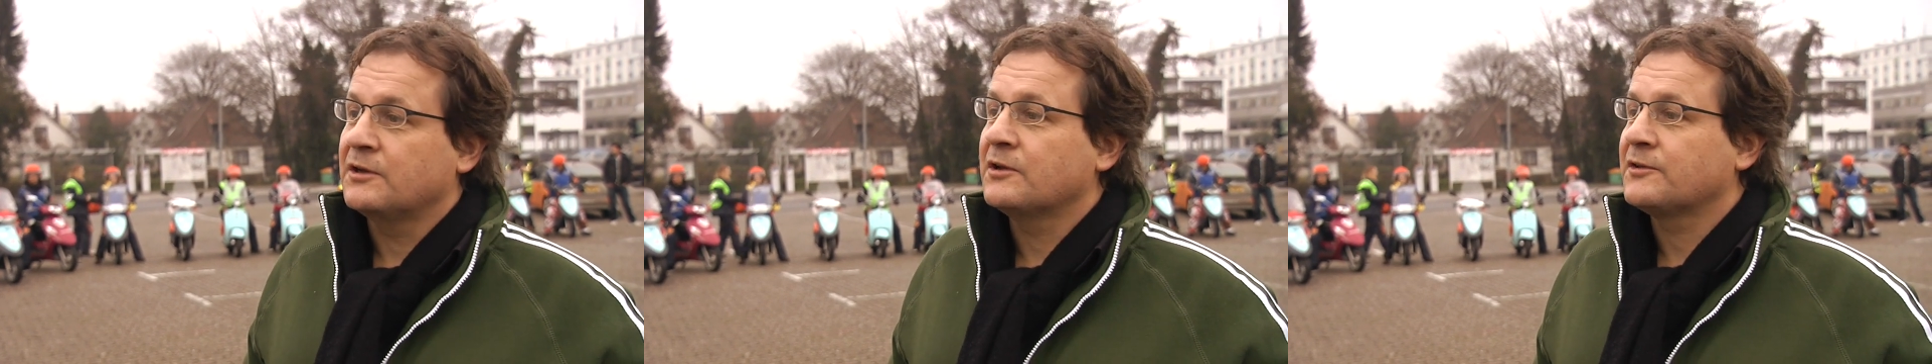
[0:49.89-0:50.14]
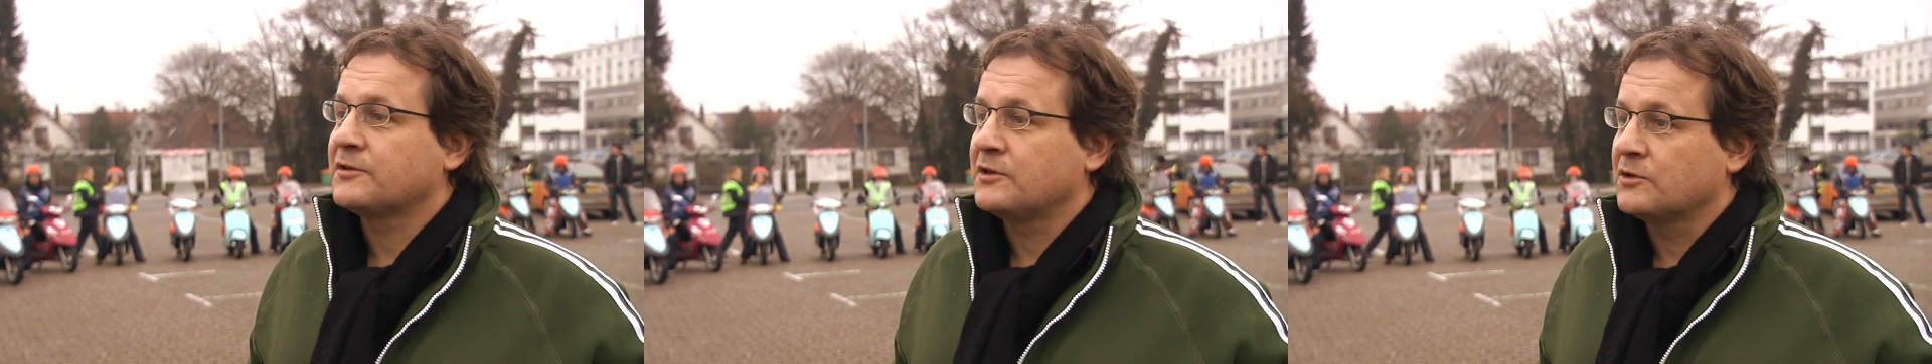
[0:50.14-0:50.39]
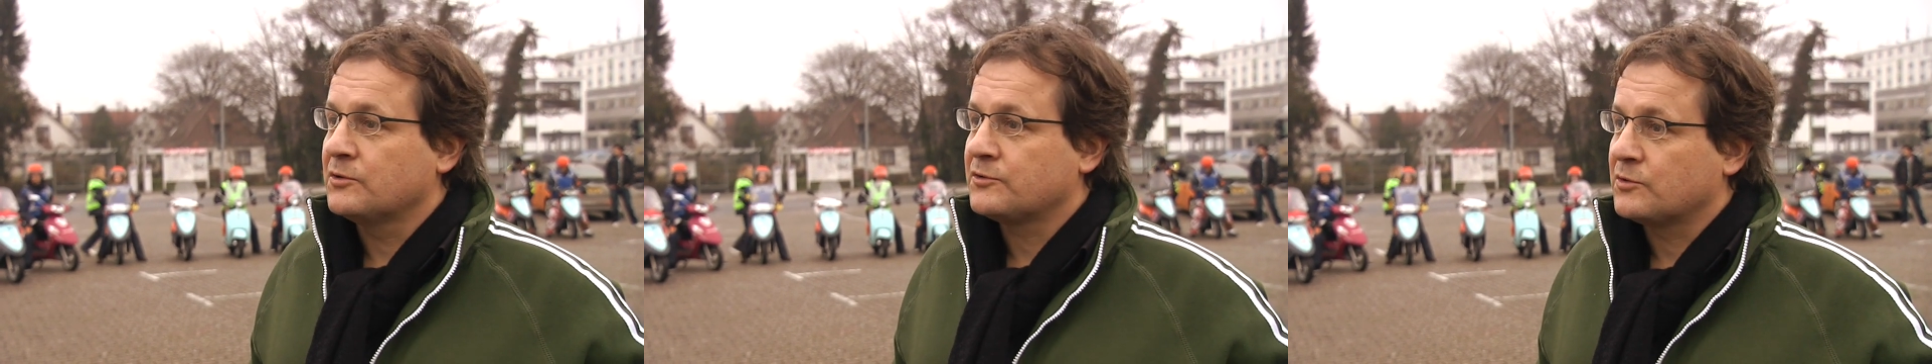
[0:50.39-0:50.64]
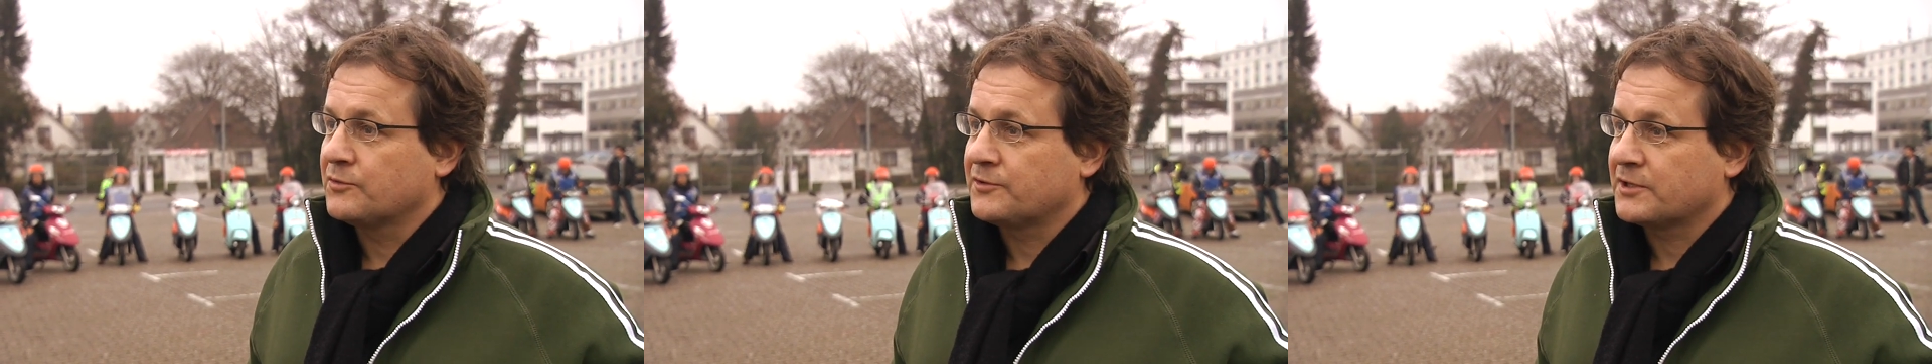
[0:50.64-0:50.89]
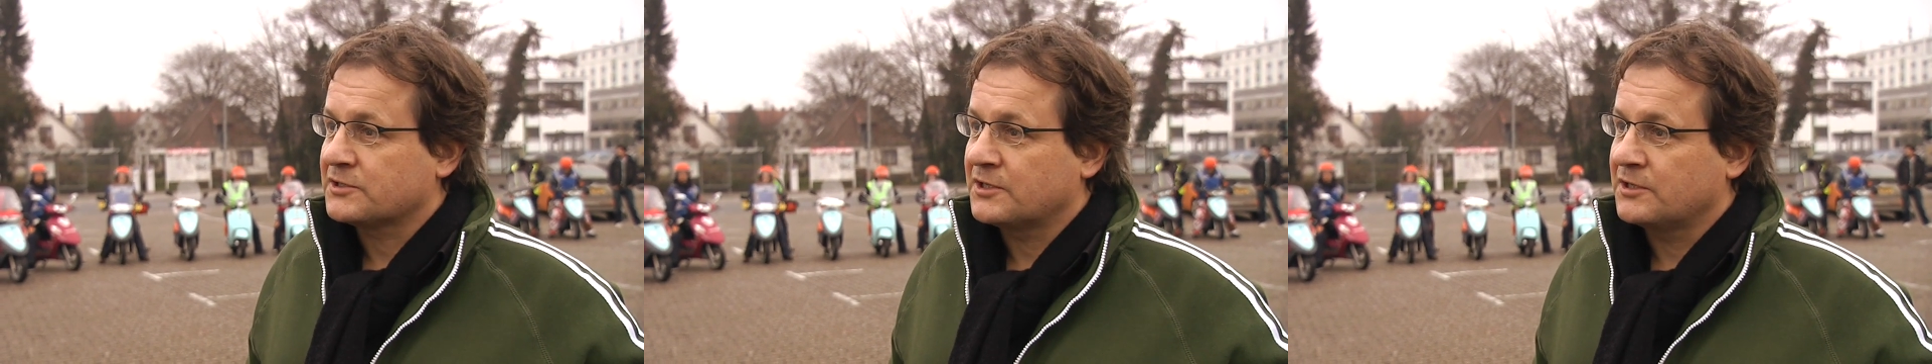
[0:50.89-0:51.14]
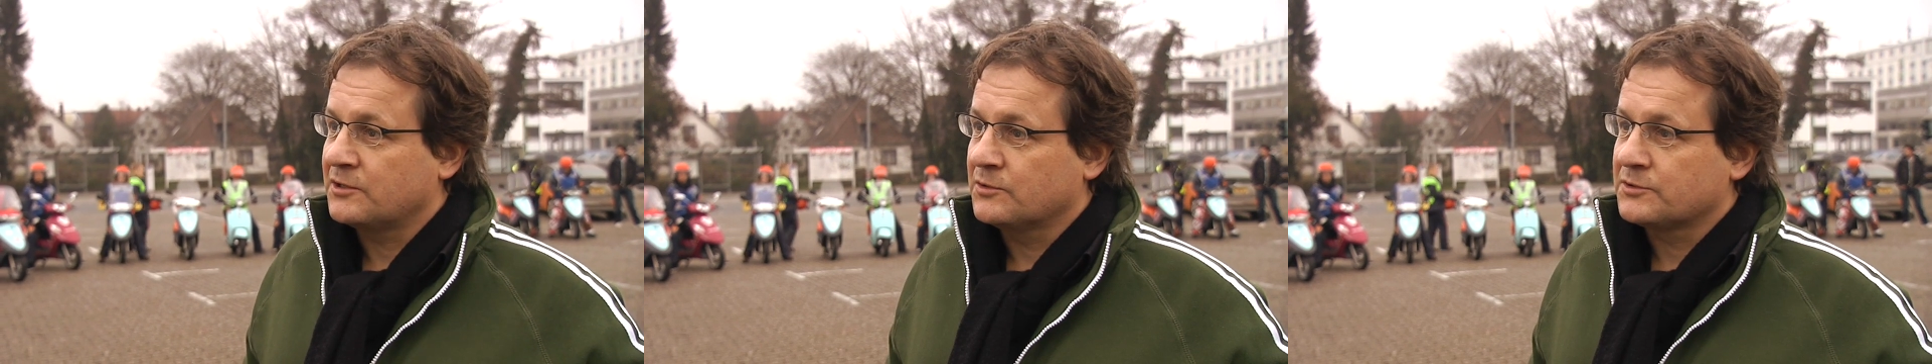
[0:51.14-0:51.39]
not in the old context
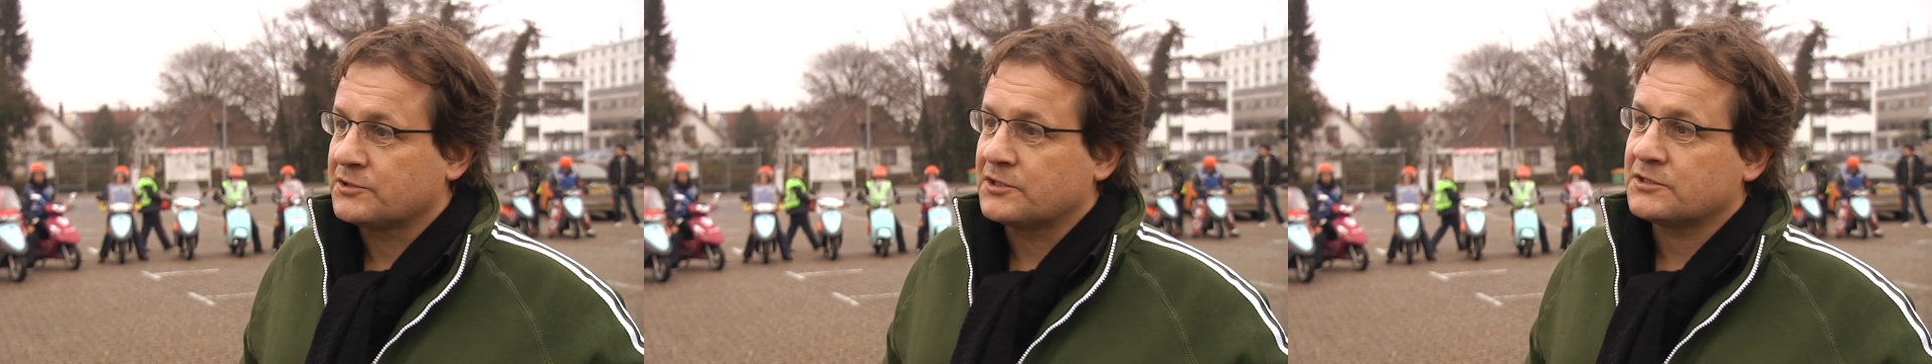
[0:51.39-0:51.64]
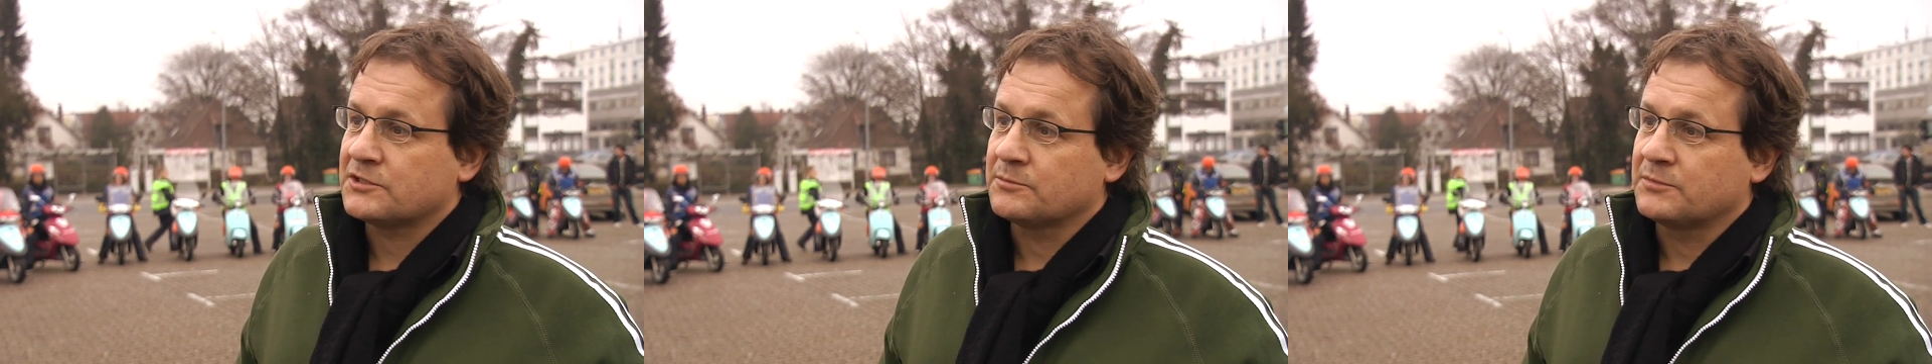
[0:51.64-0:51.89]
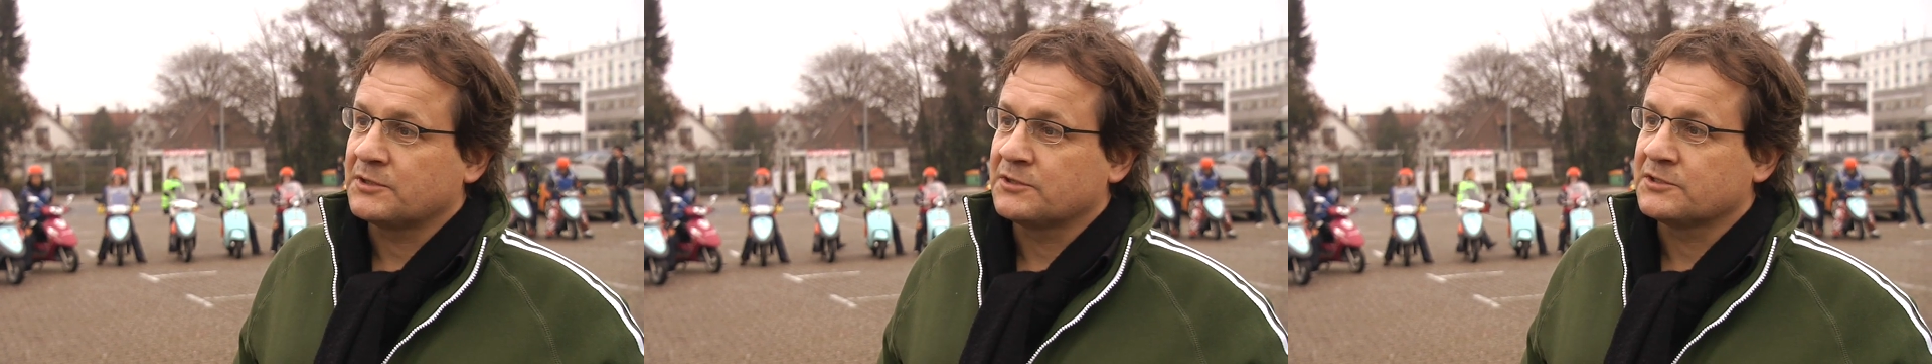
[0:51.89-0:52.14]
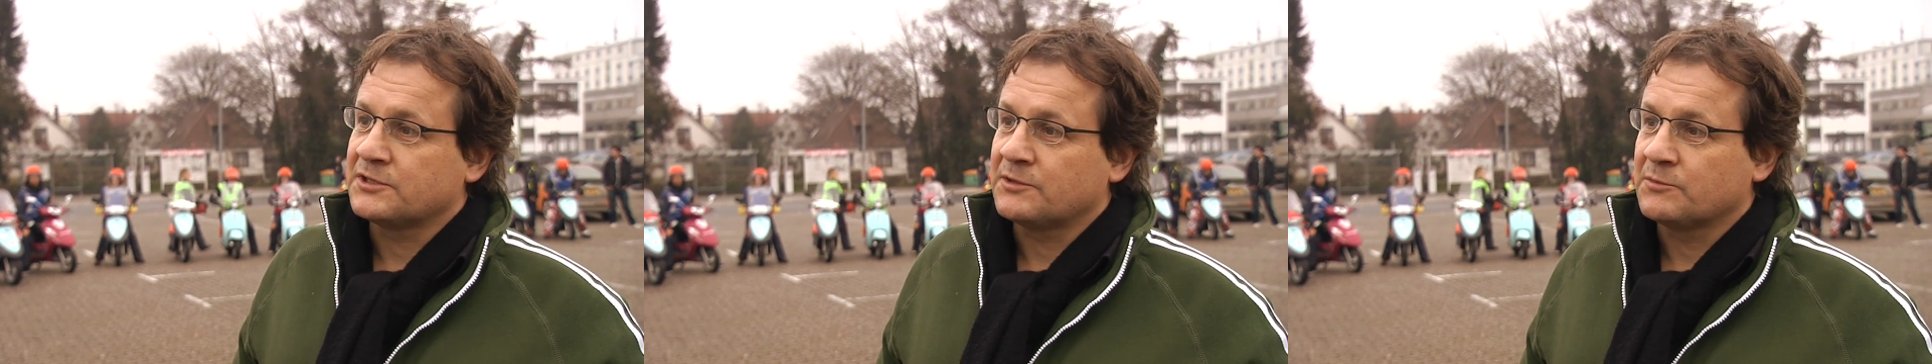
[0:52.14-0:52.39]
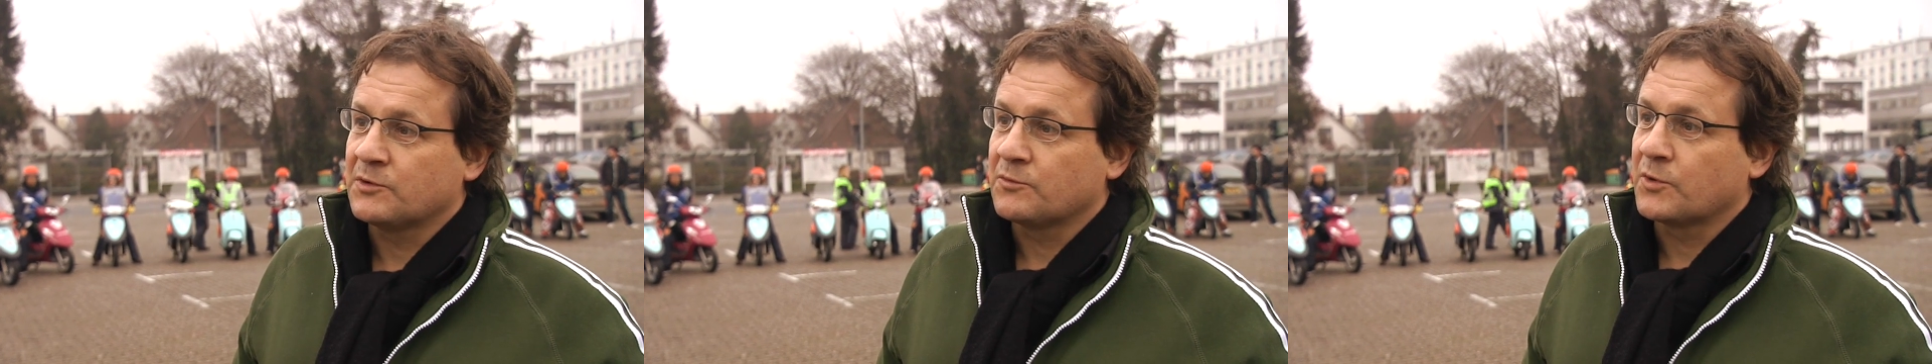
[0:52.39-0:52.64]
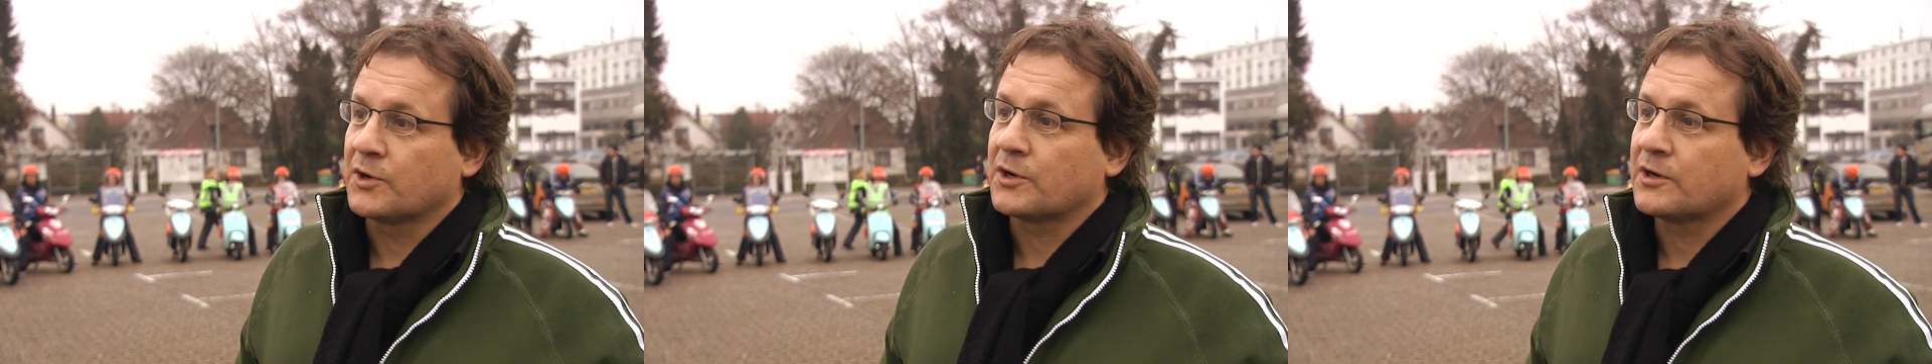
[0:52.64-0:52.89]
and the old system, because that
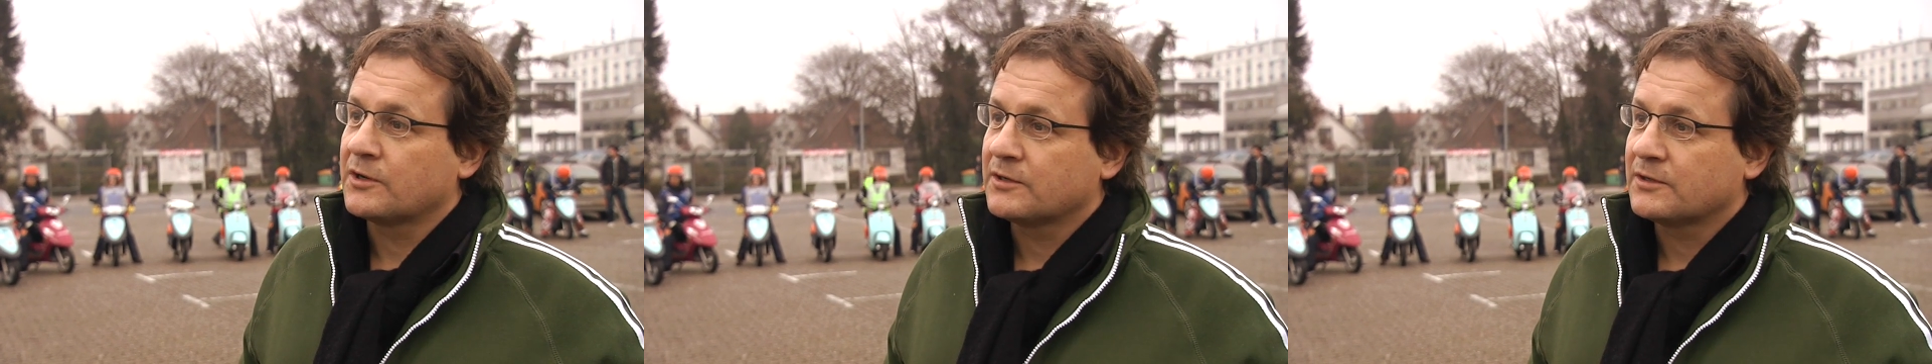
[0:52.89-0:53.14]
won't work.